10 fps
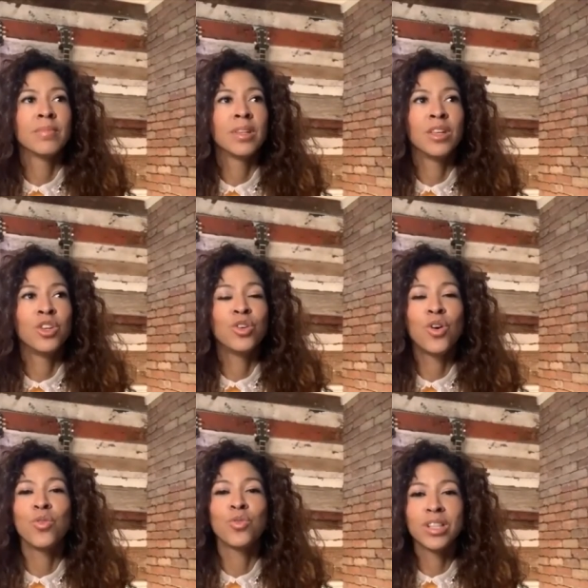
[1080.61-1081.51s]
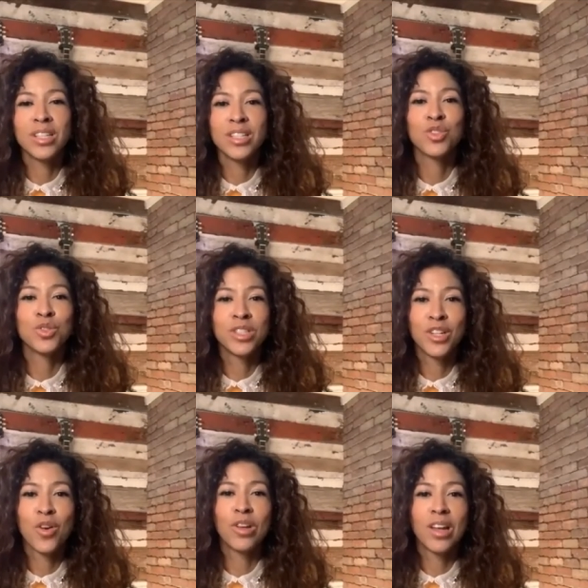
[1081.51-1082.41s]
you don't really truly
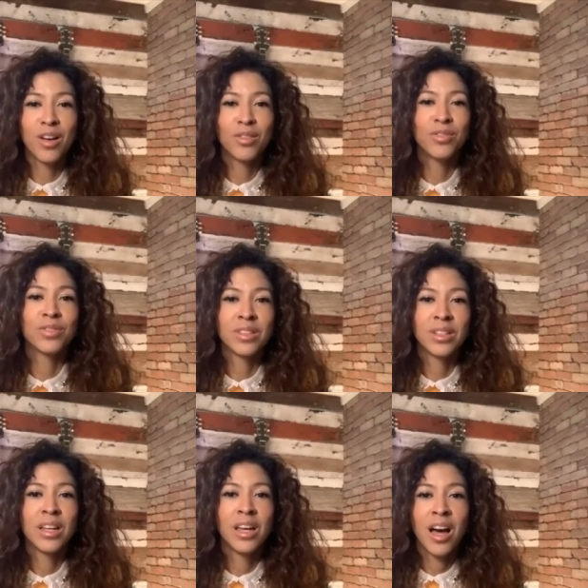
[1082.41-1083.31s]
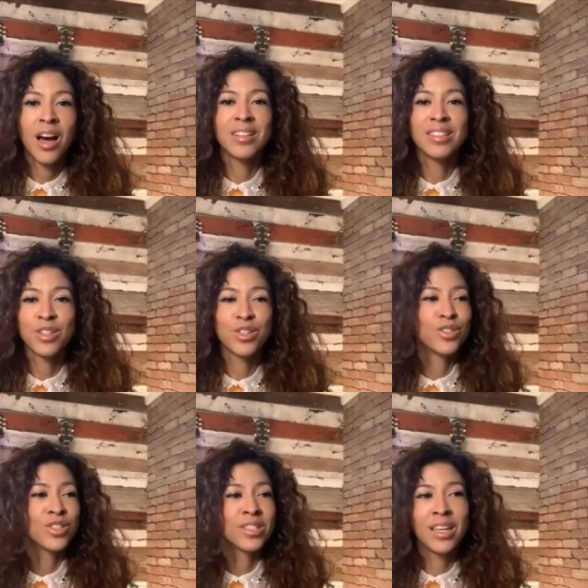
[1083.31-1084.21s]
know love until
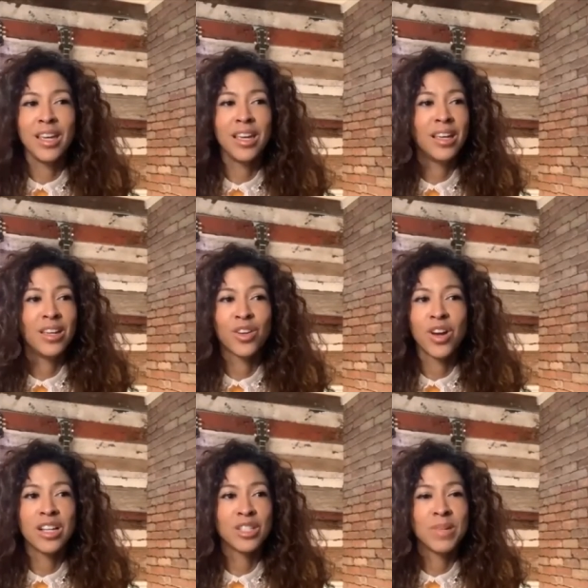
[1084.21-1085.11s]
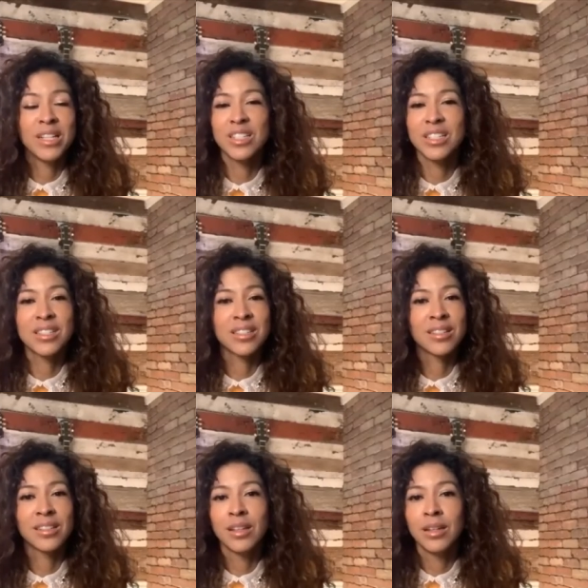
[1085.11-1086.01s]
you see your husband just
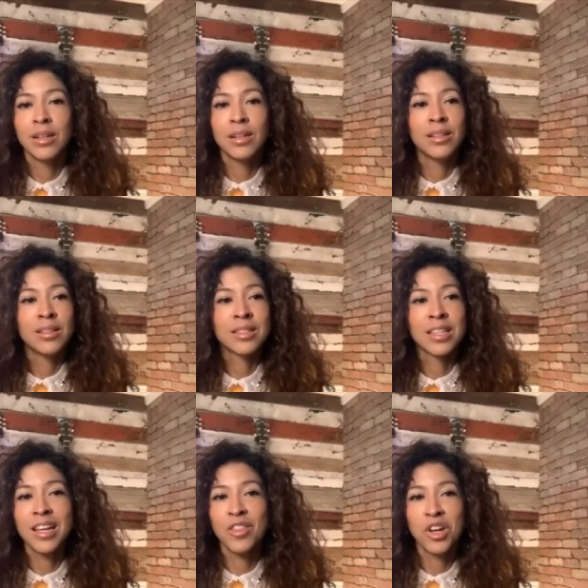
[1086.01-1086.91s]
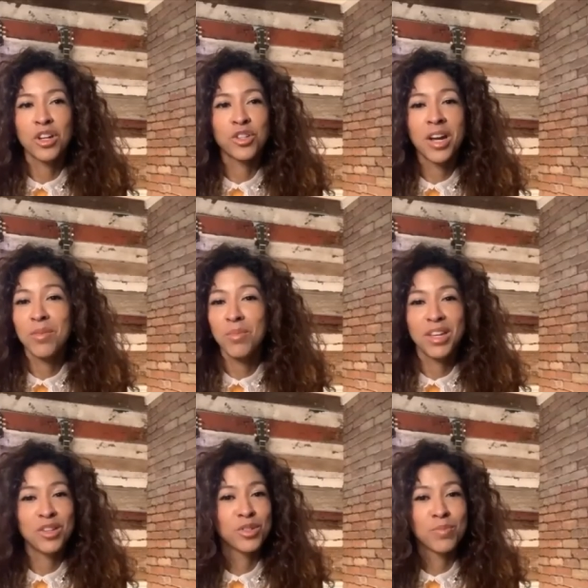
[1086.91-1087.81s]
sitting there trying to
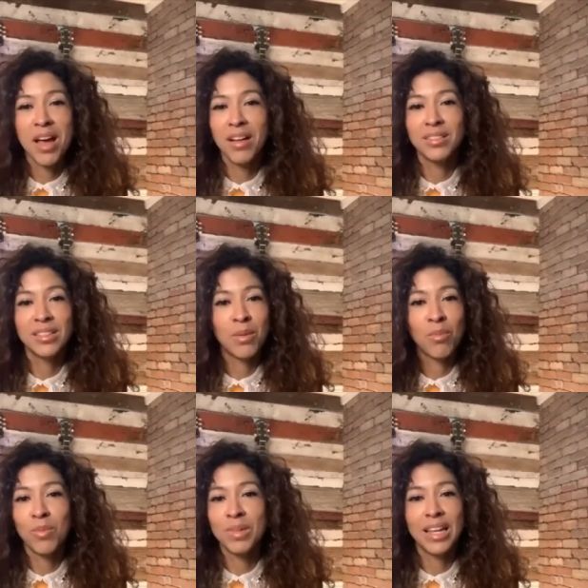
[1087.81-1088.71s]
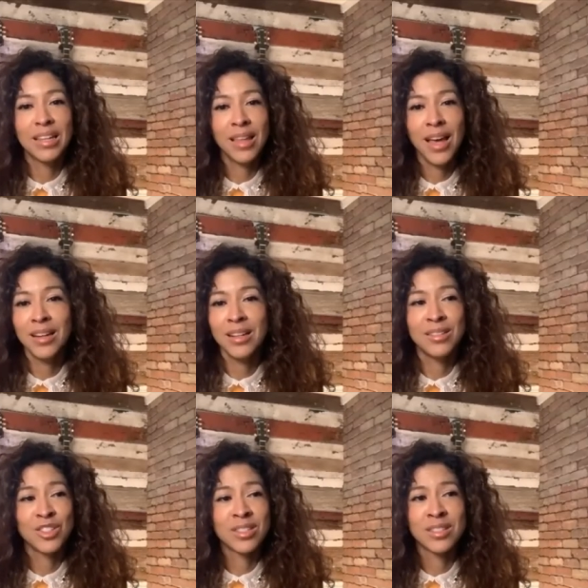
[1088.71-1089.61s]
make you smile in a moment like that,
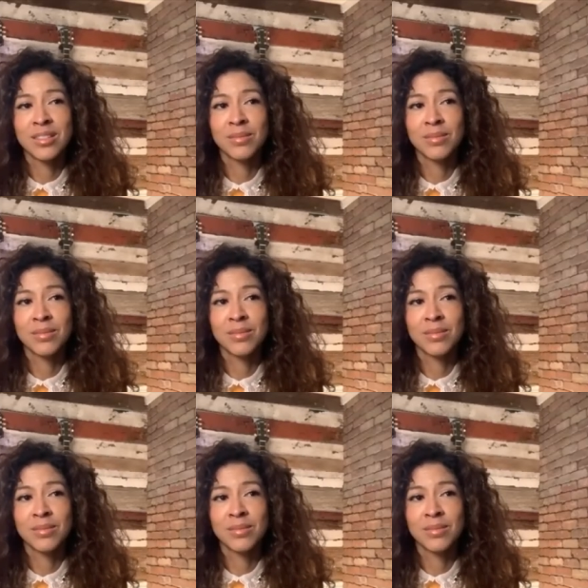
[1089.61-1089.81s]
and just,